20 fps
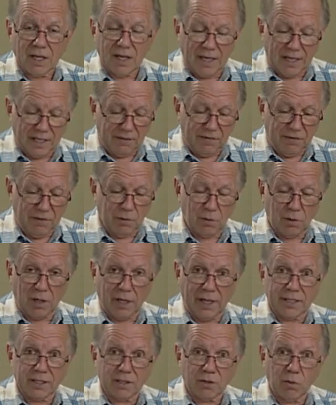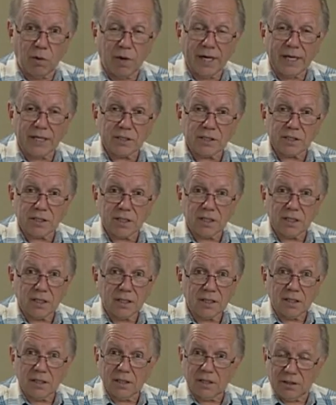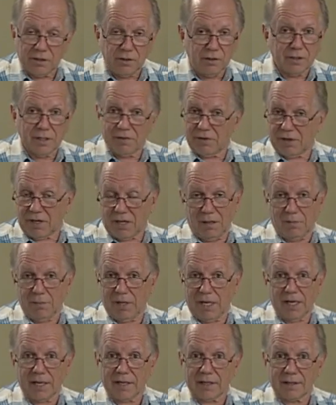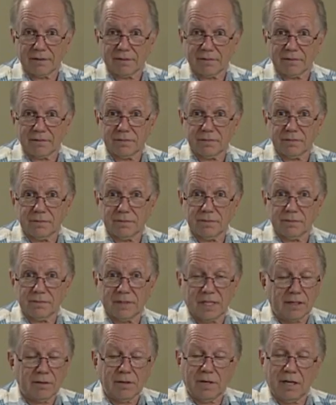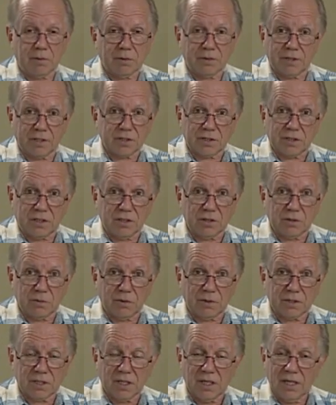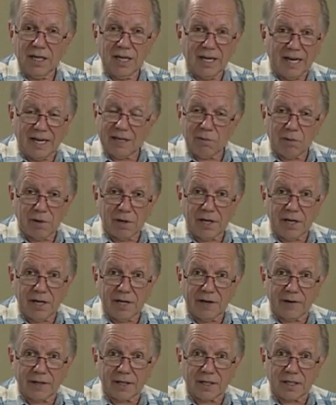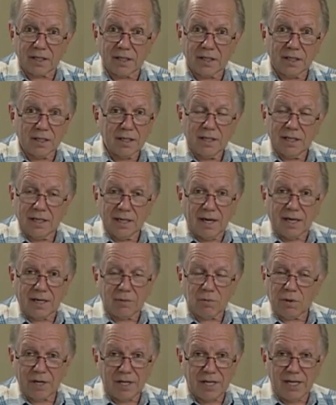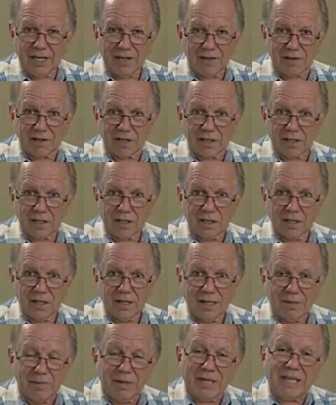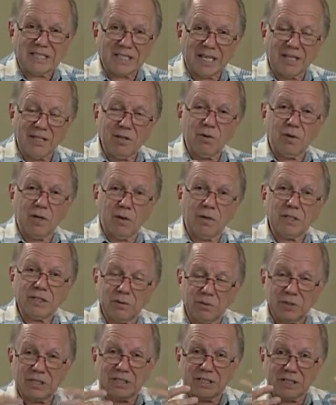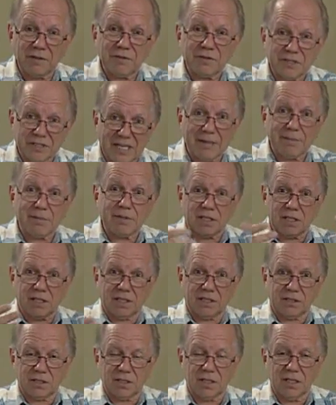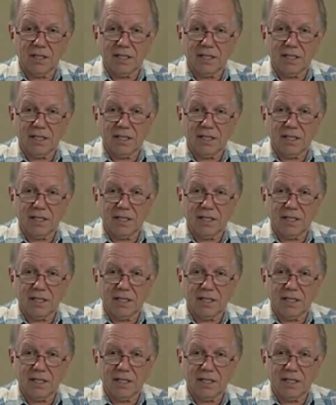And if you were late twice, you never came back. I don't care what the excuse was. I don't want to hear it. I don't want to hear it because I knew what it was. It was self sabotage.